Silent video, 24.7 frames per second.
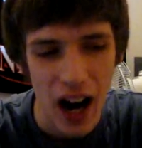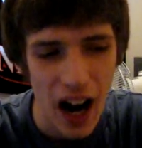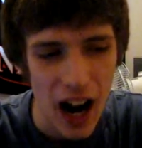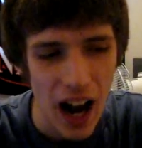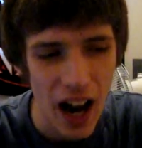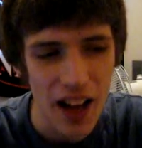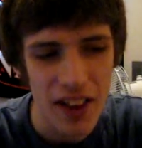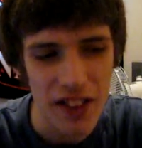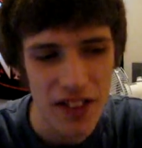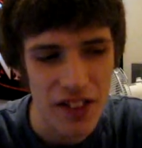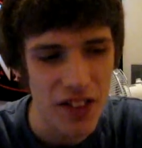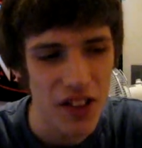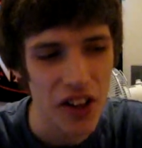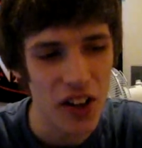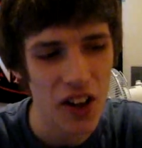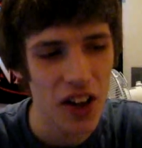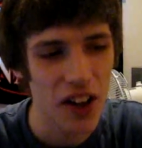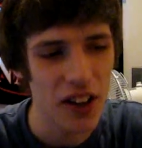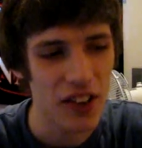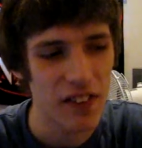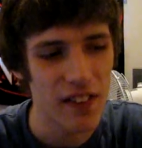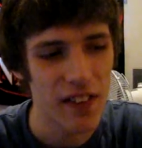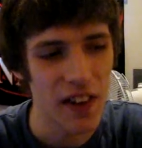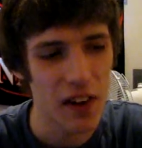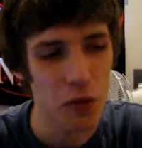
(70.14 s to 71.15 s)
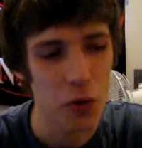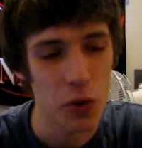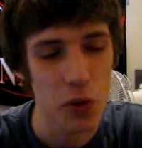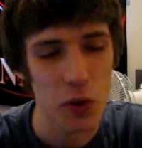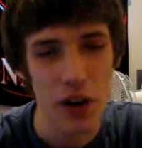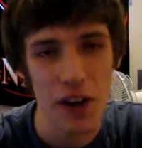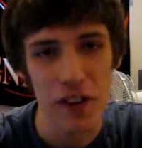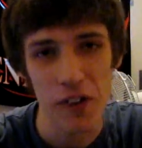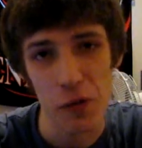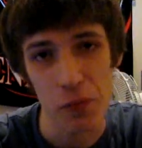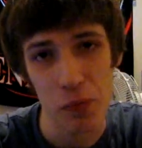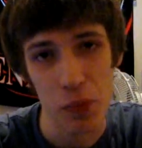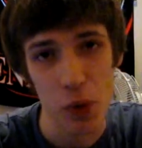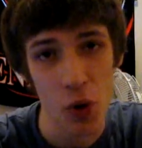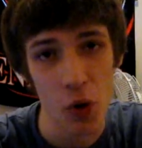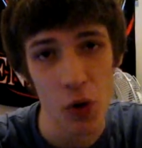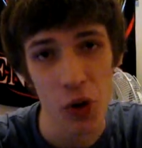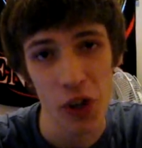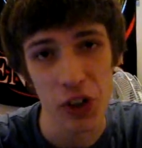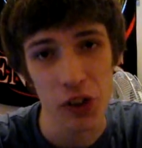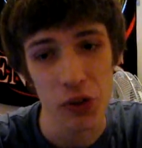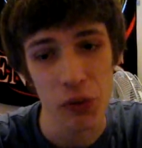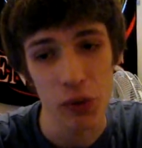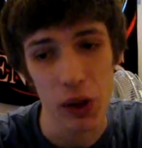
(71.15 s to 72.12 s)
I thought that we were at the
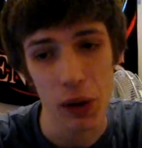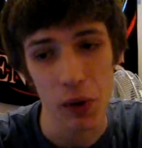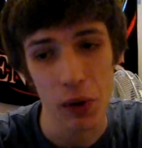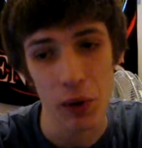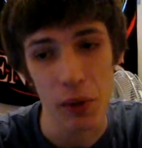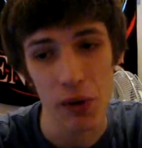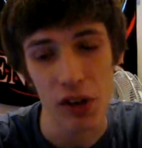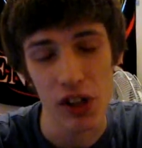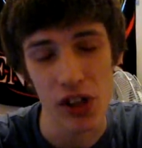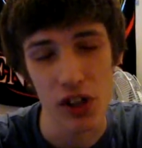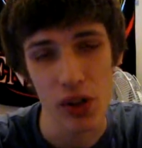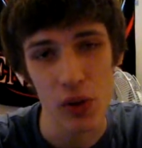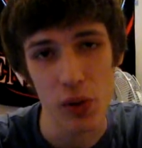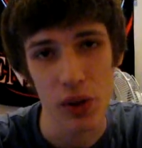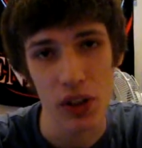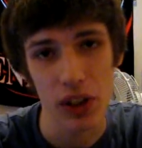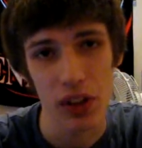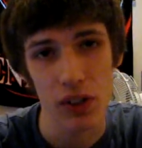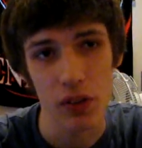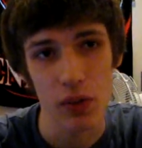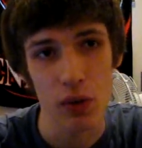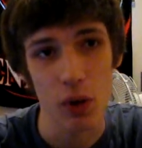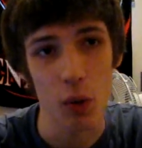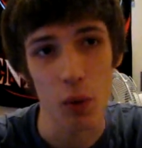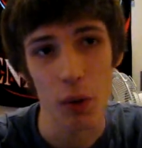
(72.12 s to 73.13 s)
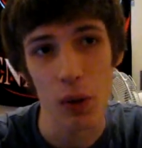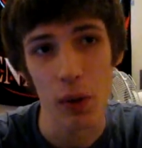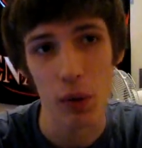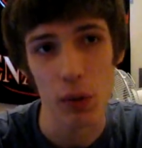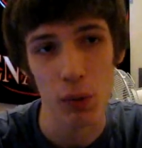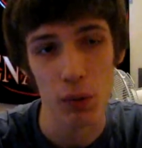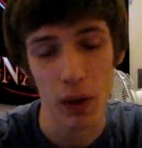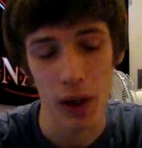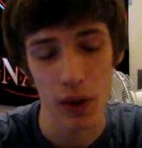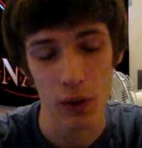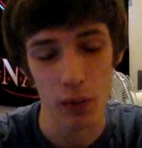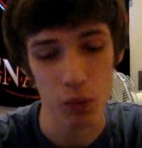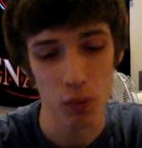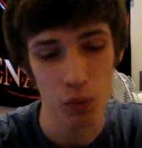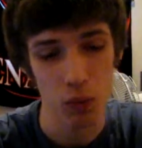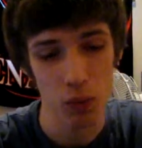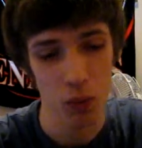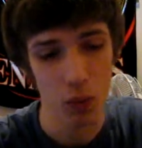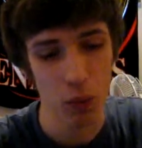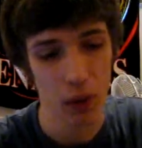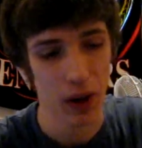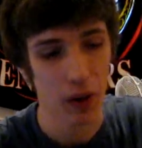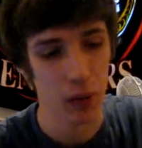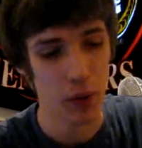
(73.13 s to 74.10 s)
point where
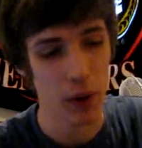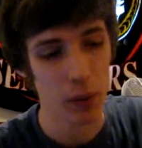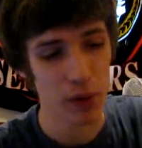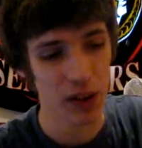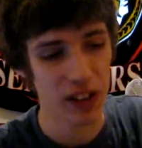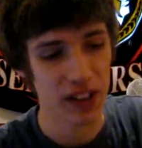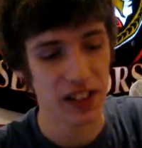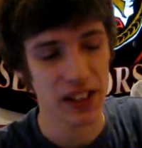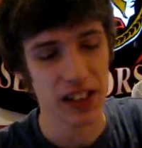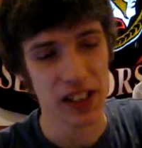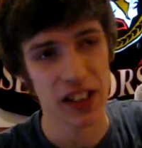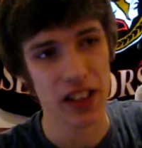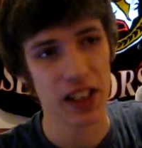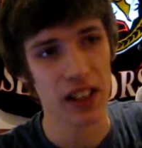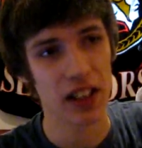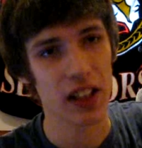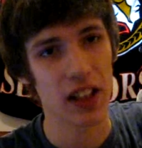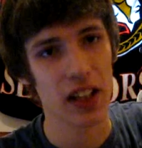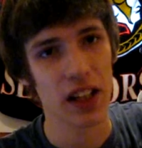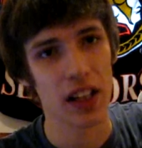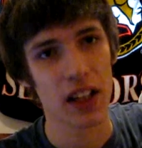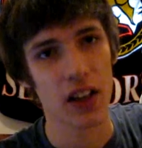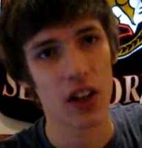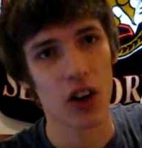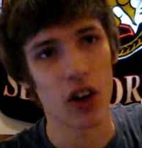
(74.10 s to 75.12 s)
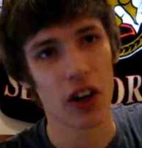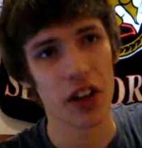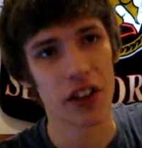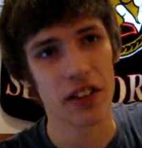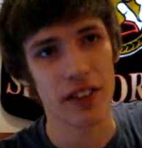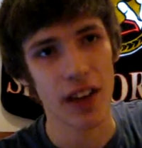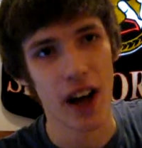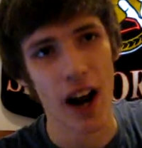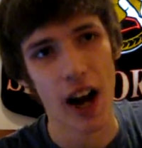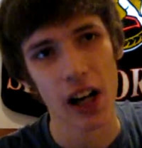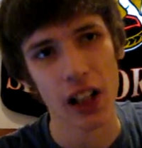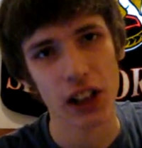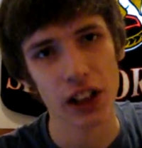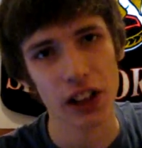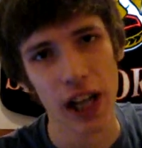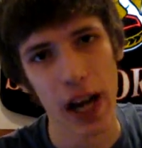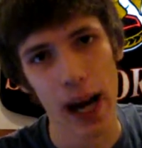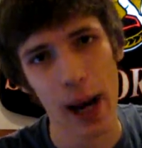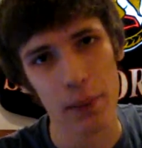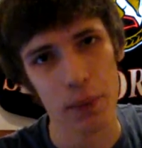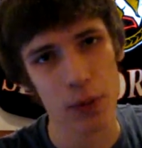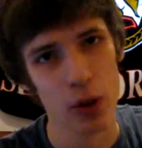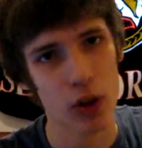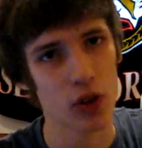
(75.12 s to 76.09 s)
we were seeing entire
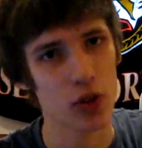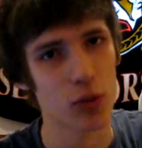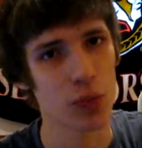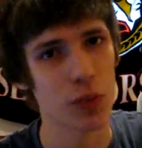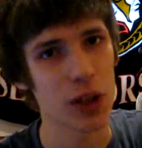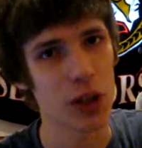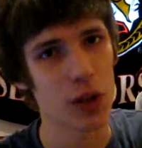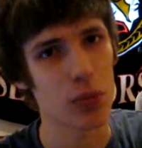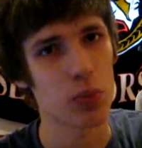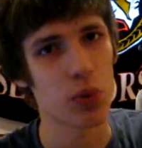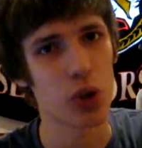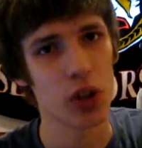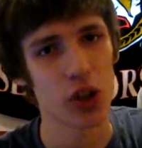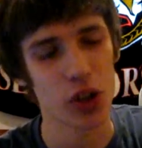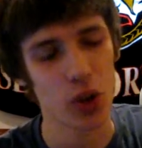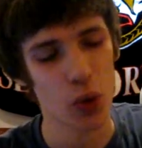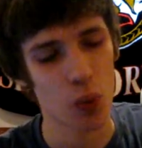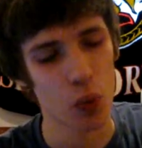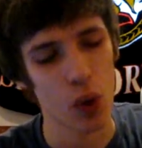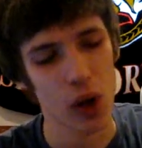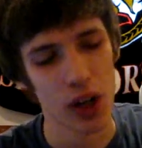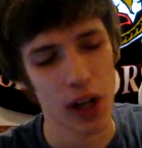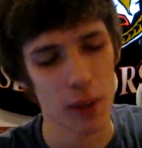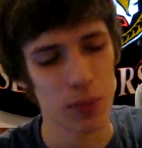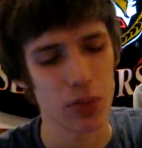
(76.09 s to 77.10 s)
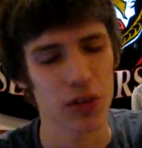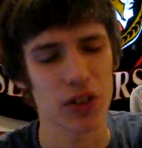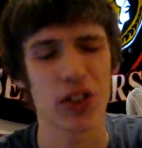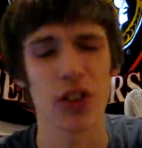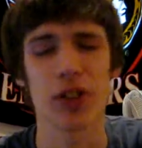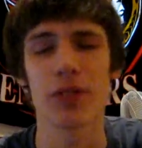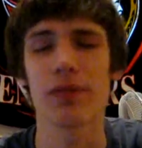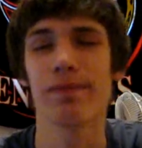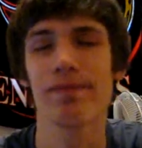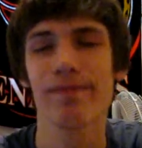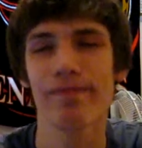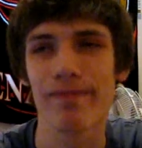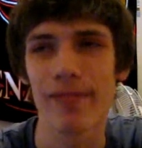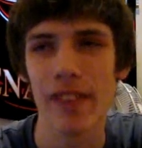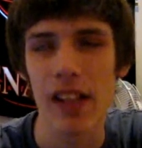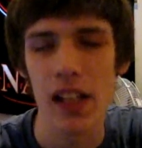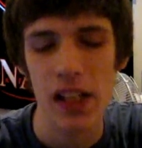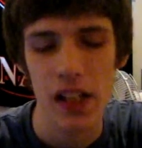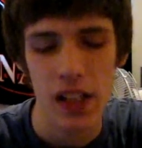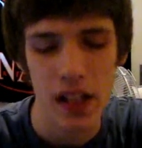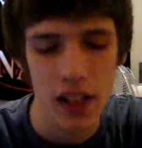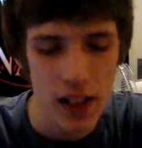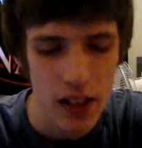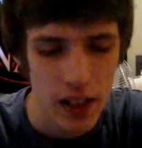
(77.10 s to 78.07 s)
chapters being put into one episode.
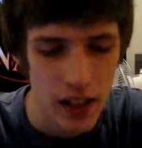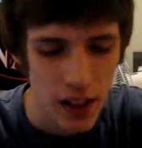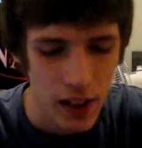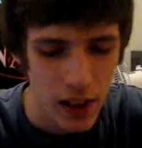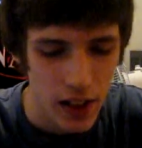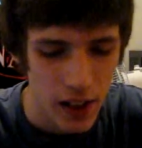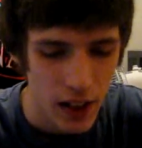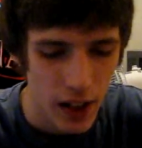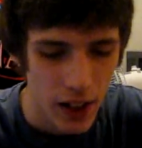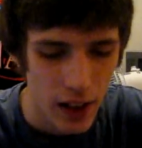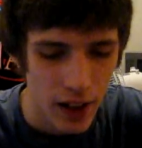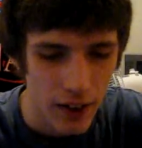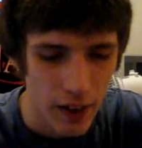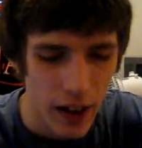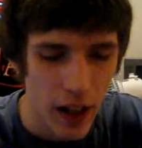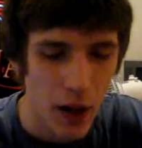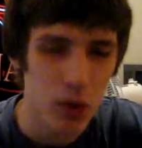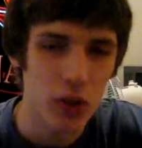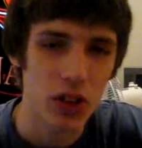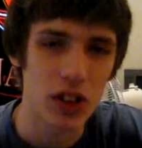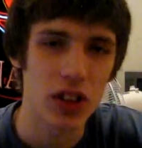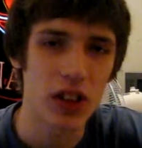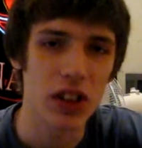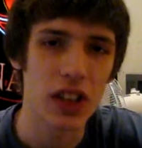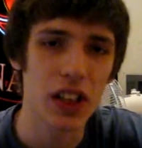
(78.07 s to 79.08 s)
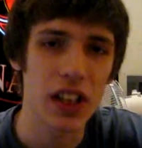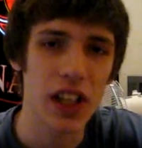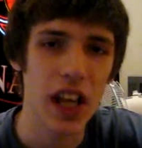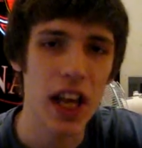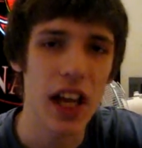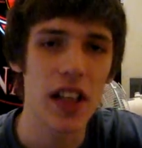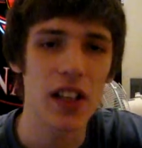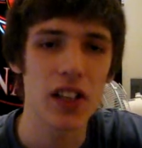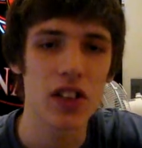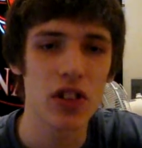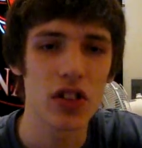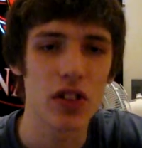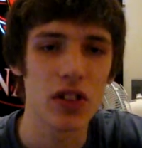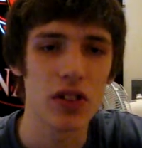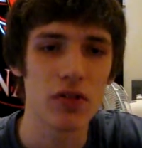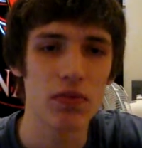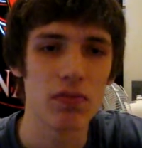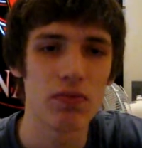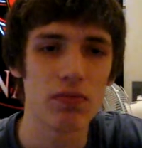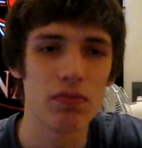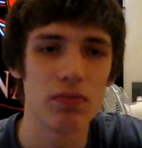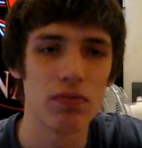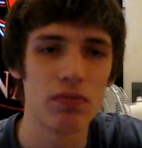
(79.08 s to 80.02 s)
That was the case